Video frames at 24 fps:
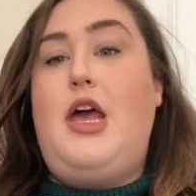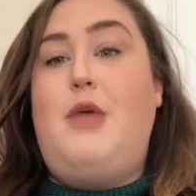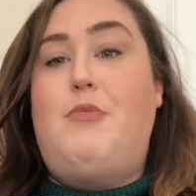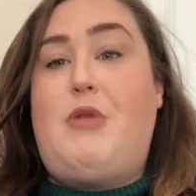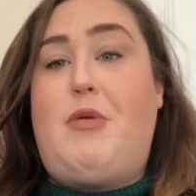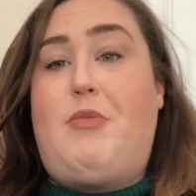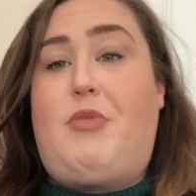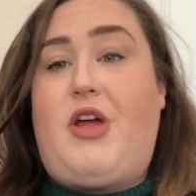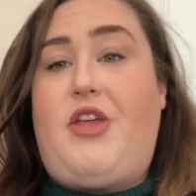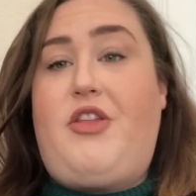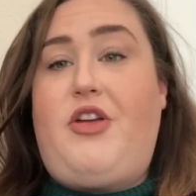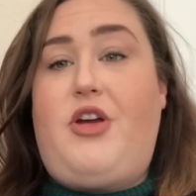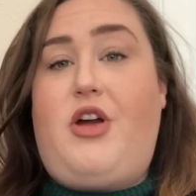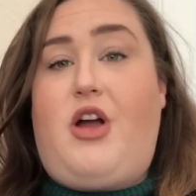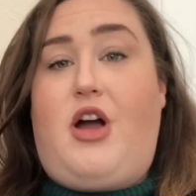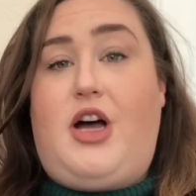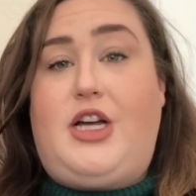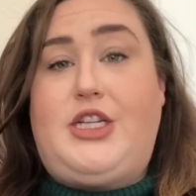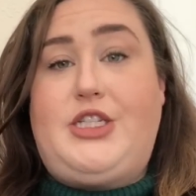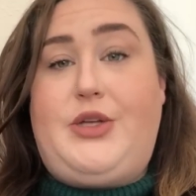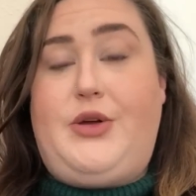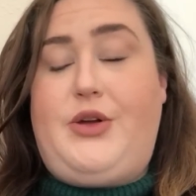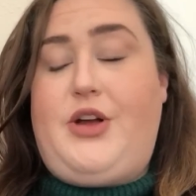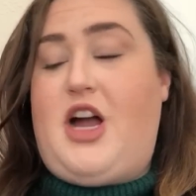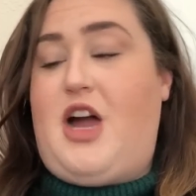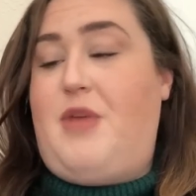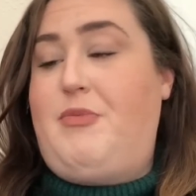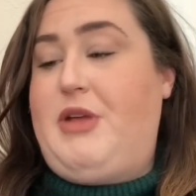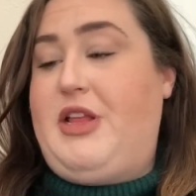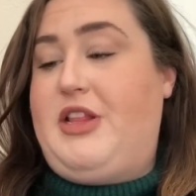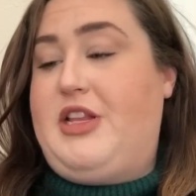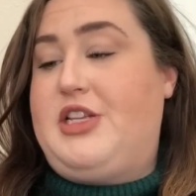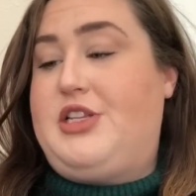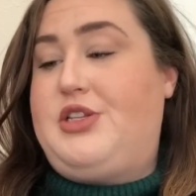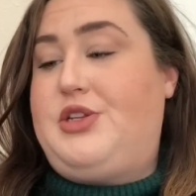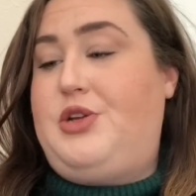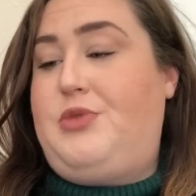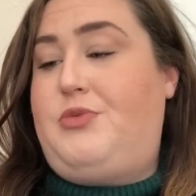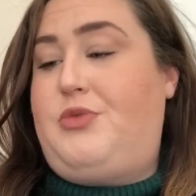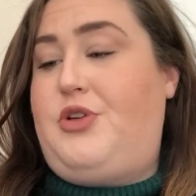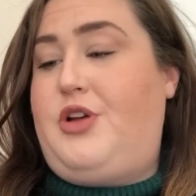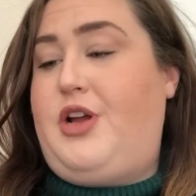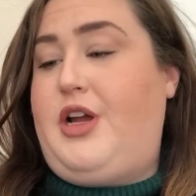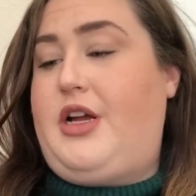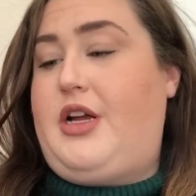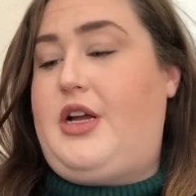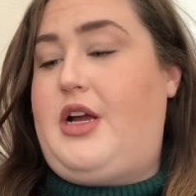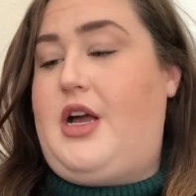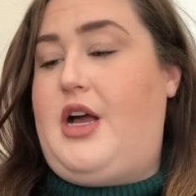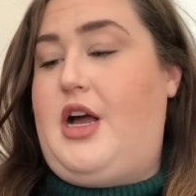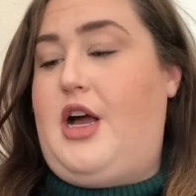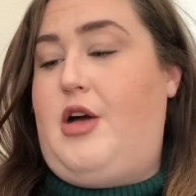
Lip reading: My brother also got me this turmeric